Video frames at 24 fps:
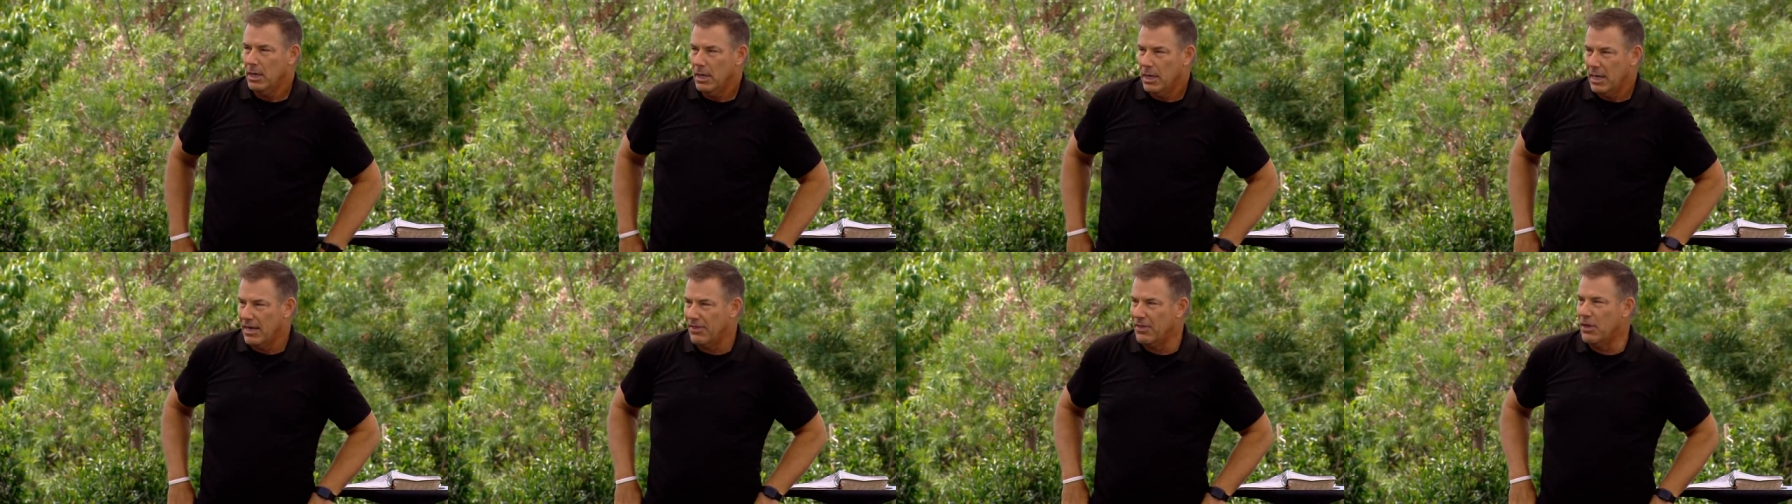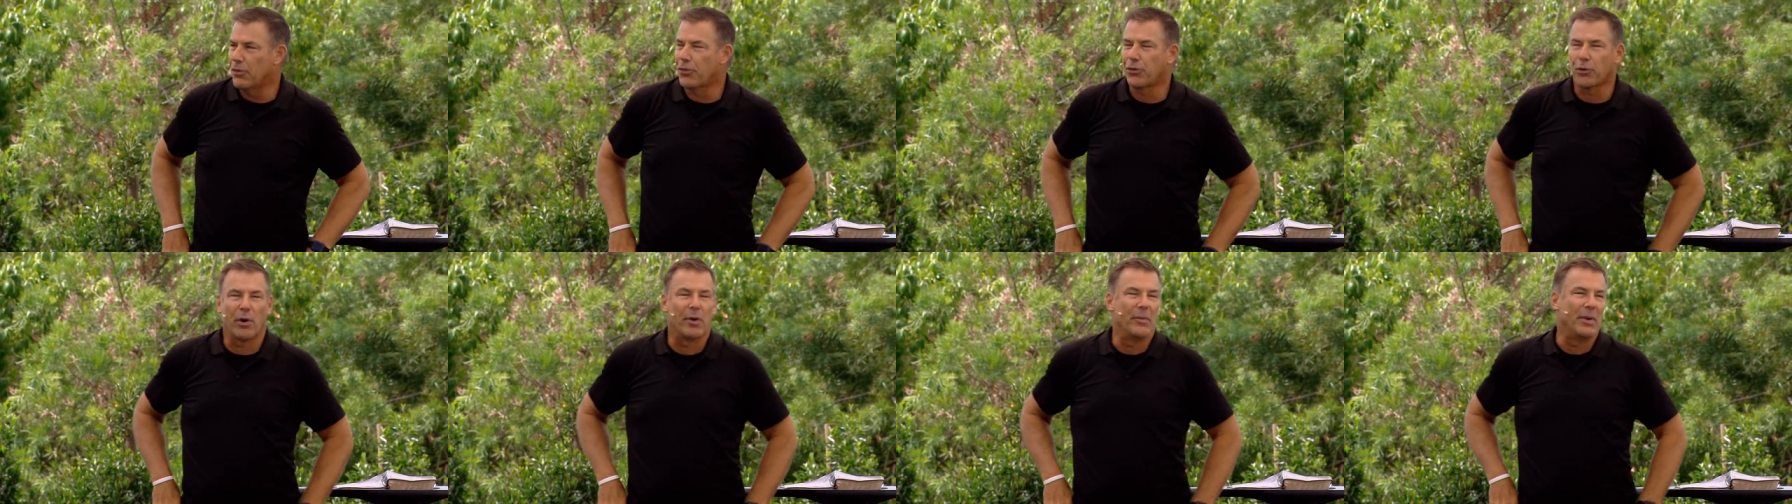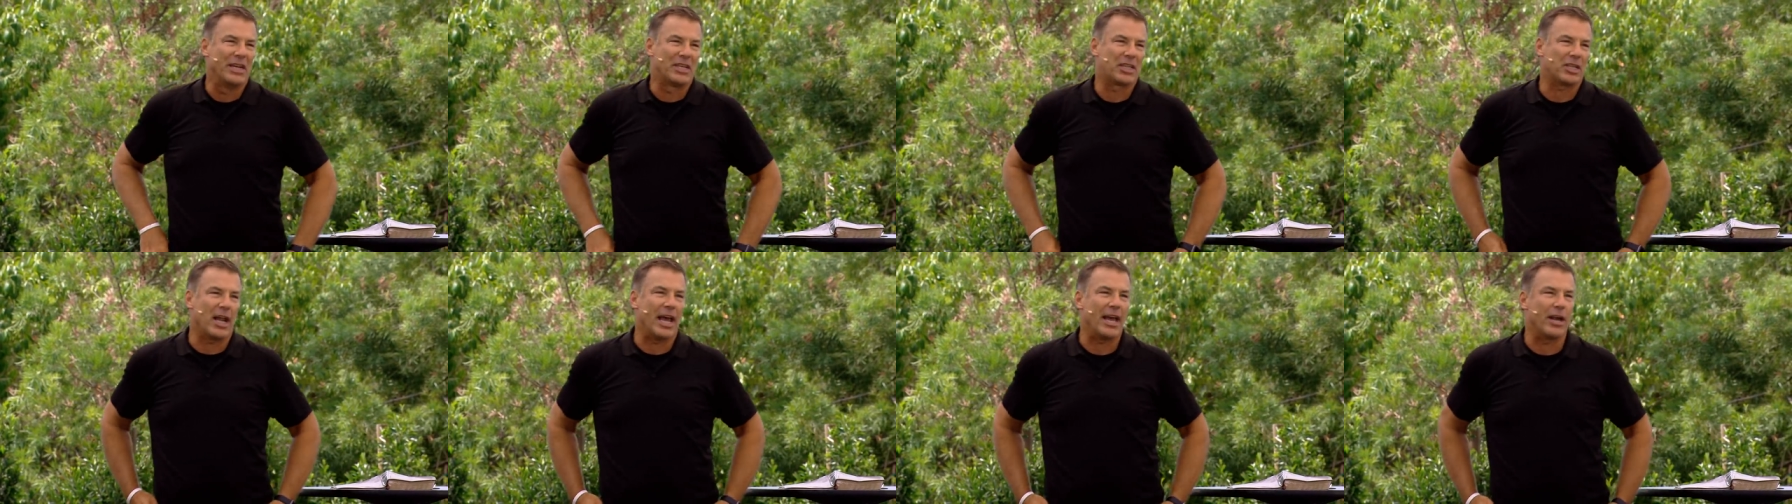And then three
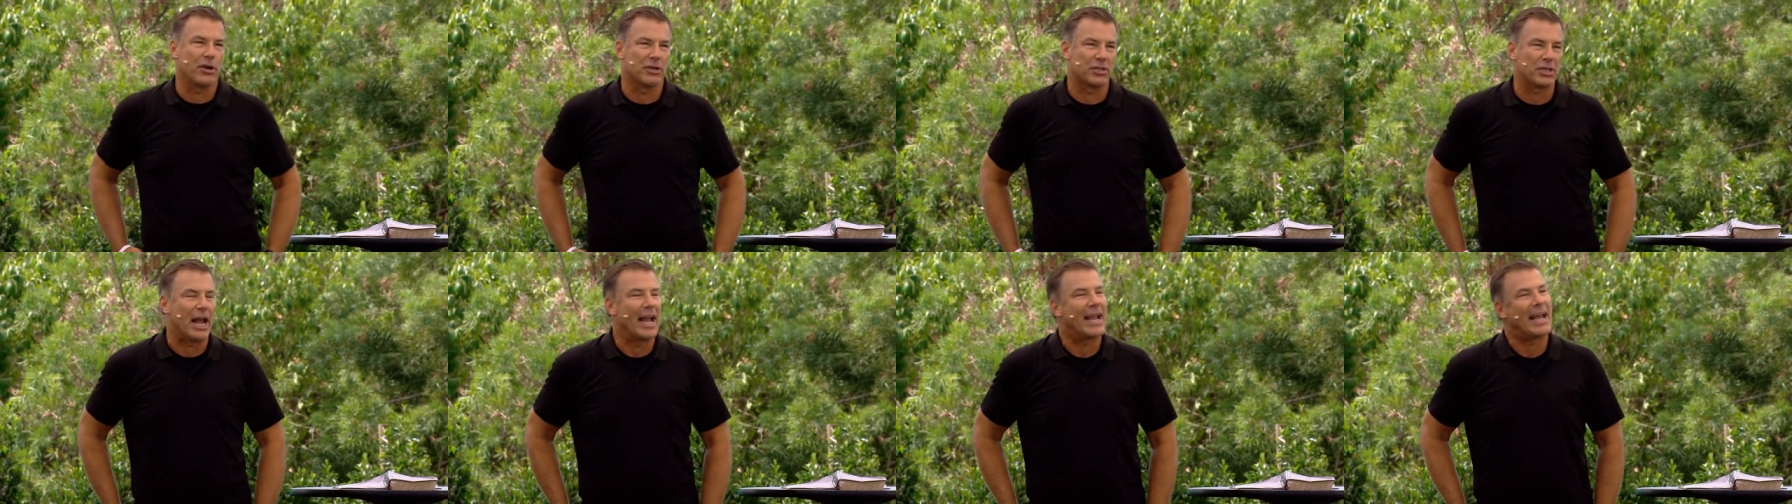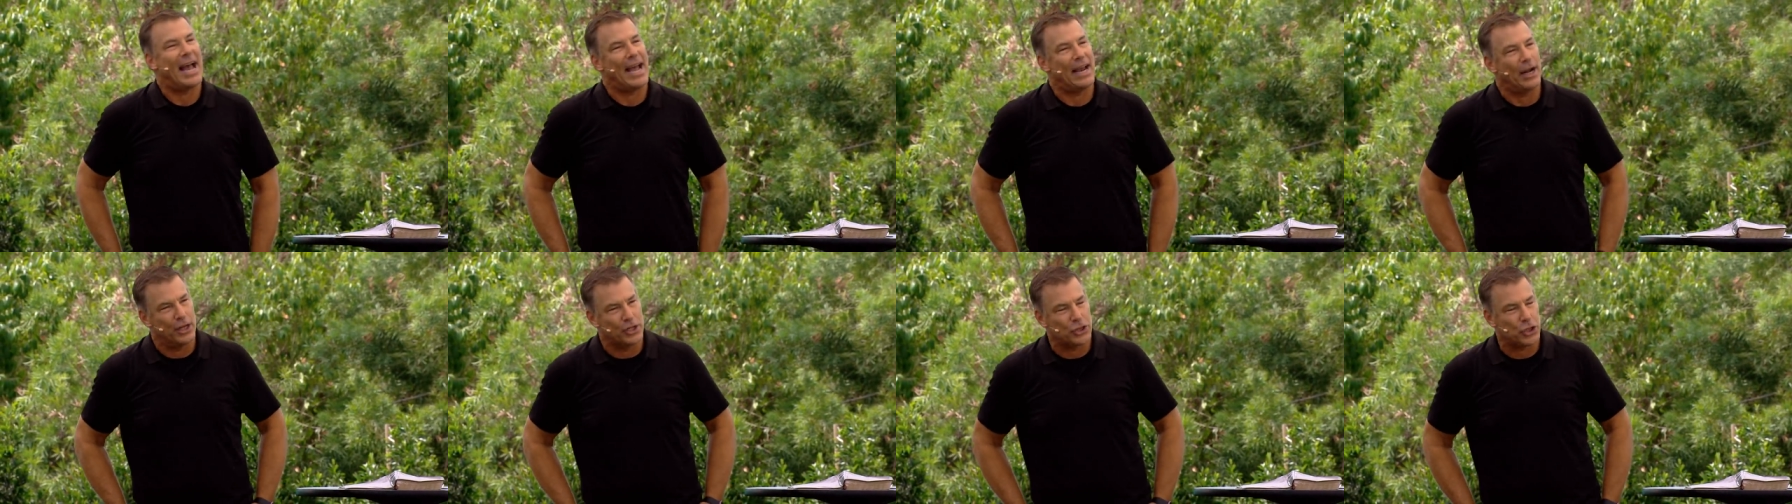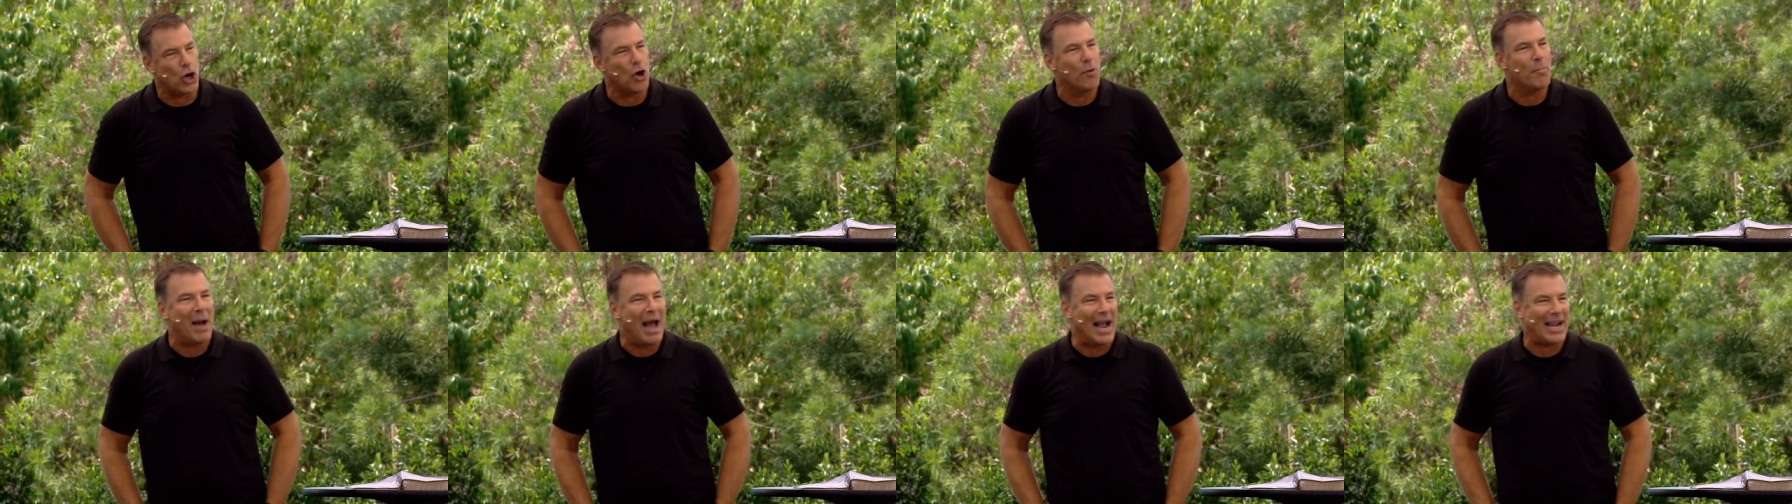weeks later, it's like, hey, let's
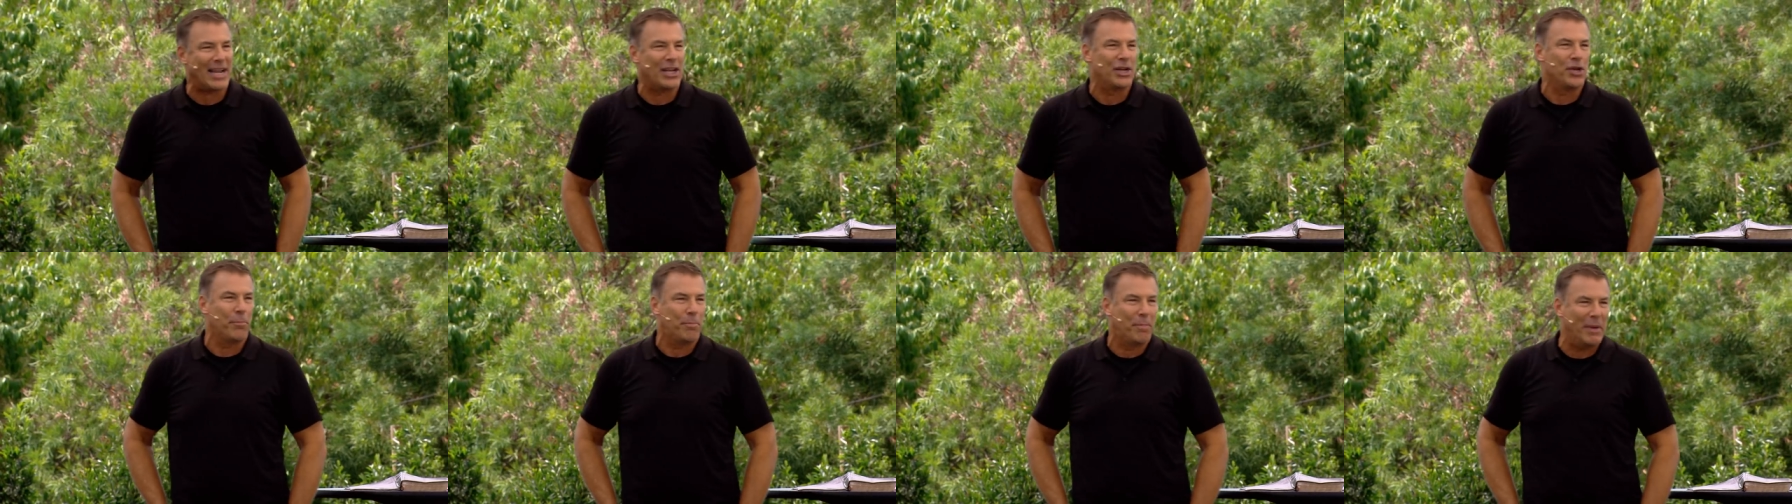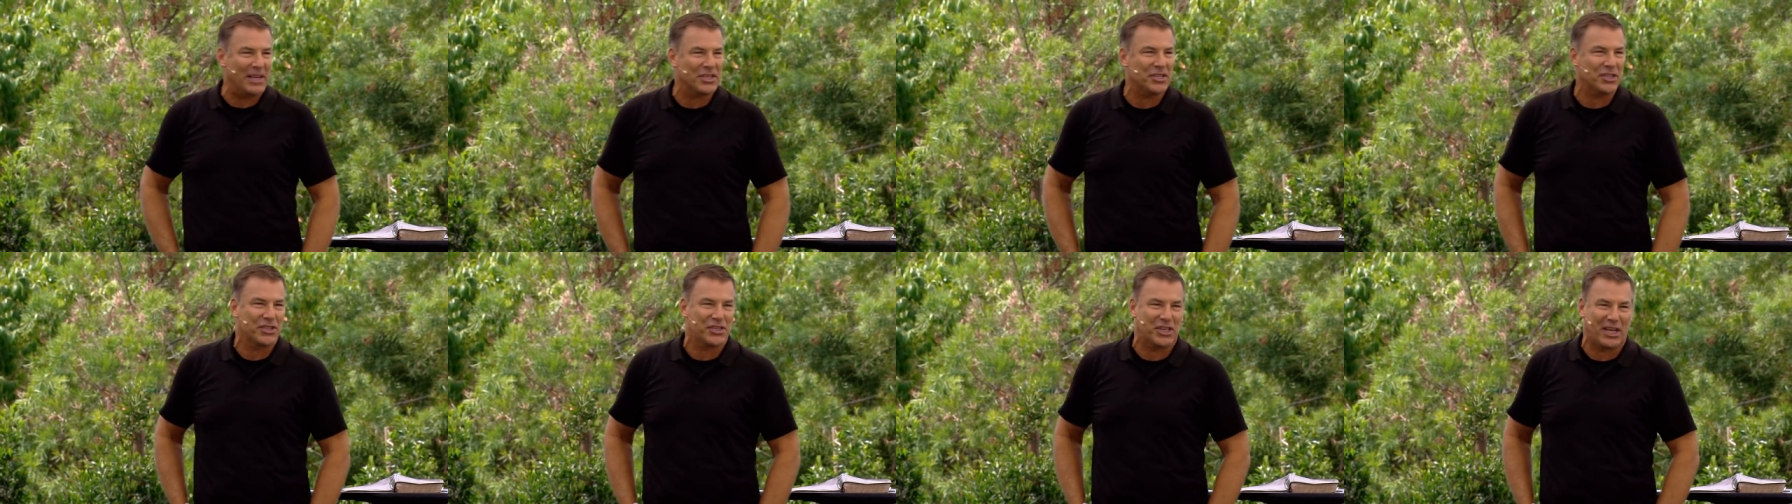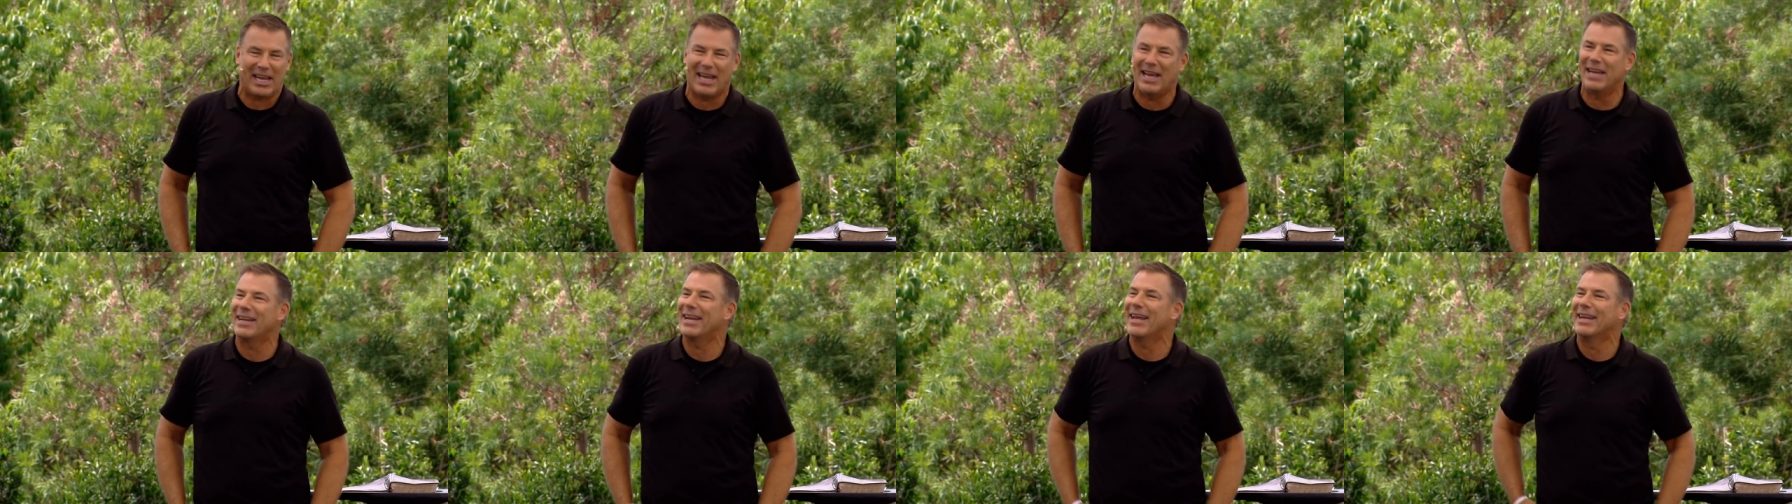go back into business again.